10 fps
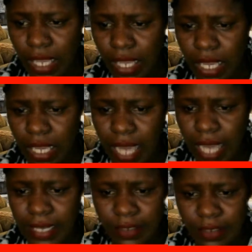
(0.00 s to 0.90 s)
Let's talk
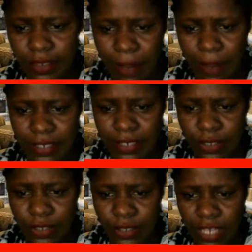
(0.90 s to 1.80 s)
about this together
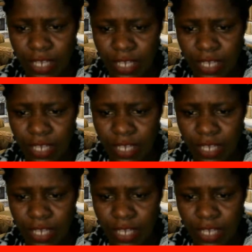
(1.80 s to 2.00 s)
because